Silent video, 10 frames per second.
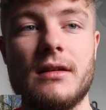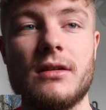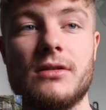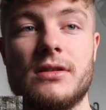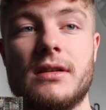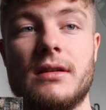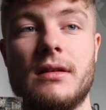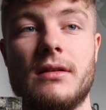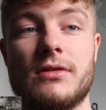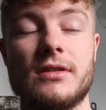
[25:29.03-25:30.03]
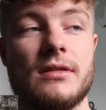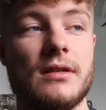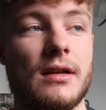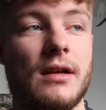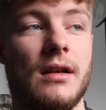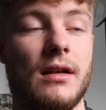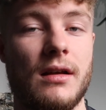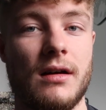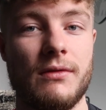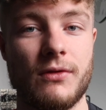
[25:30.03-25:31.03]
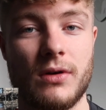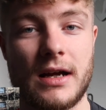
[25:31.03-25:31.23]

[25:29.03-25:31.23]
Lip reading: because there's a lot of